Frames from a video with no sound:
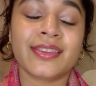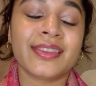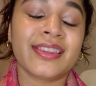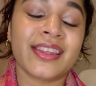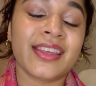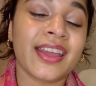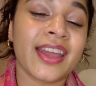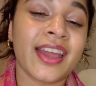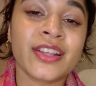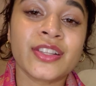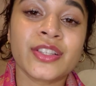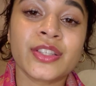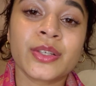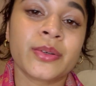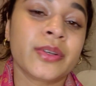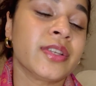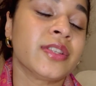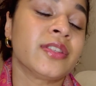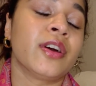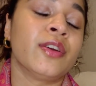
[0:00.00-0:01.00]
The
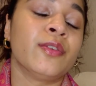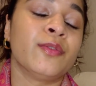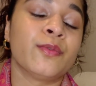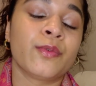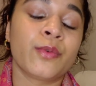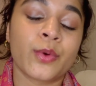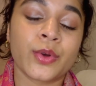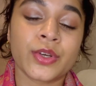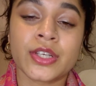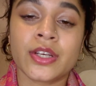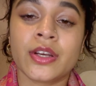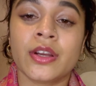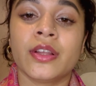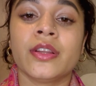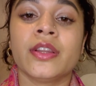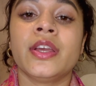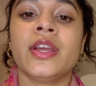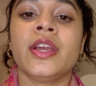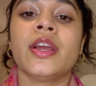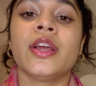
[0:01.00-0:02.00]
answer is
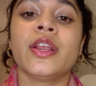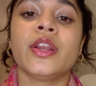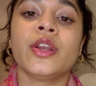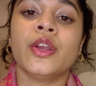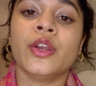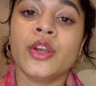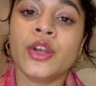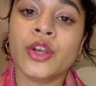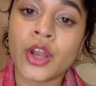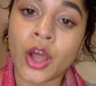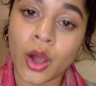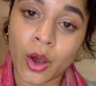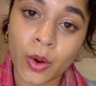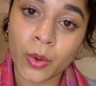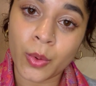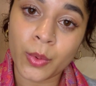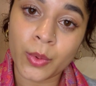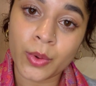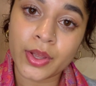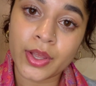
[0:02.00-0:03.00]
unfortunately
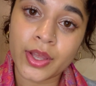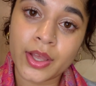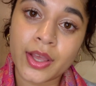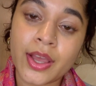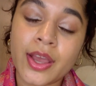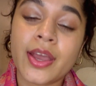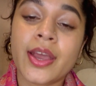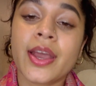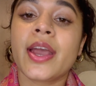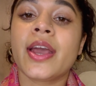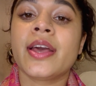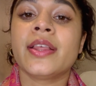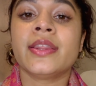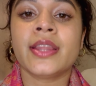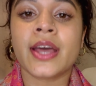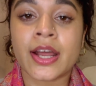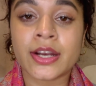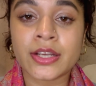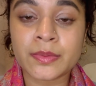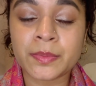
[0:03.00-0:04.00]
no. And
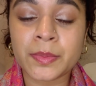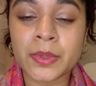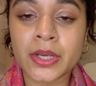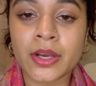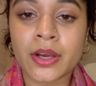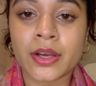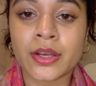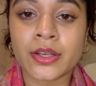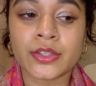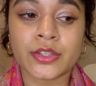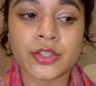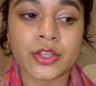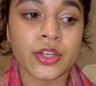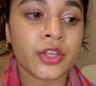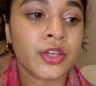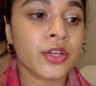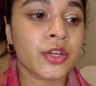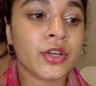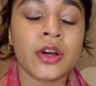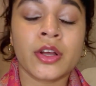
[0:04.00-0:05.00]
that is because
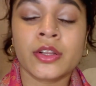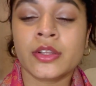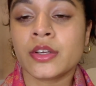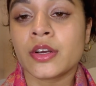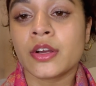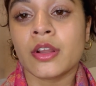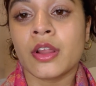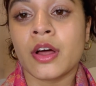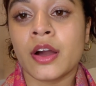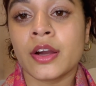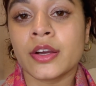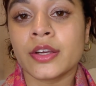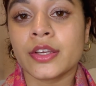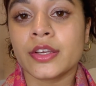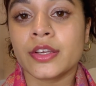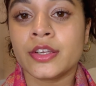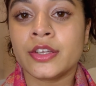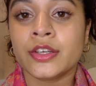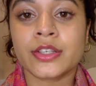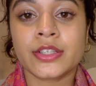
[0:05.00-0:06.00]
you're on the clock,
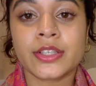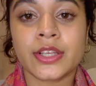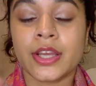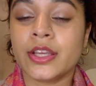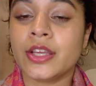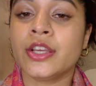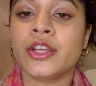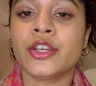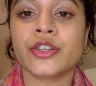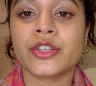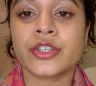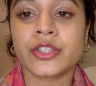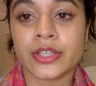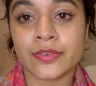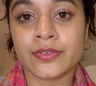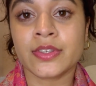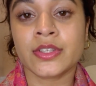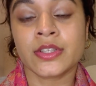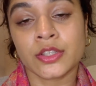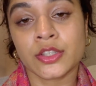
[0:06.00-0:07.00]
you're taking your
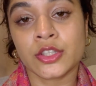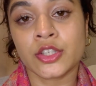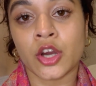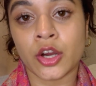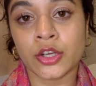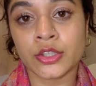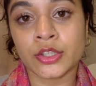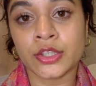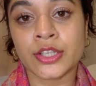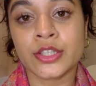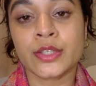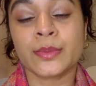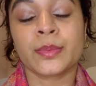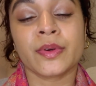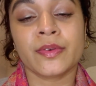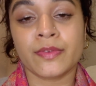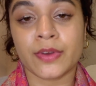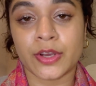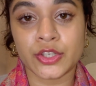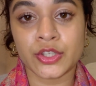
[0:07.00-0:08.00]
shift as a doctor, as a
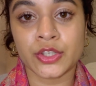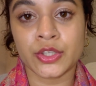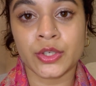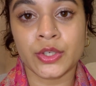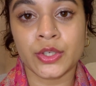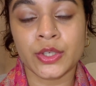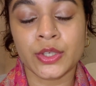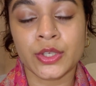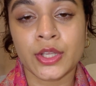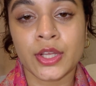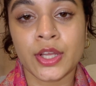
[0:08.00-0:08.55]
professional.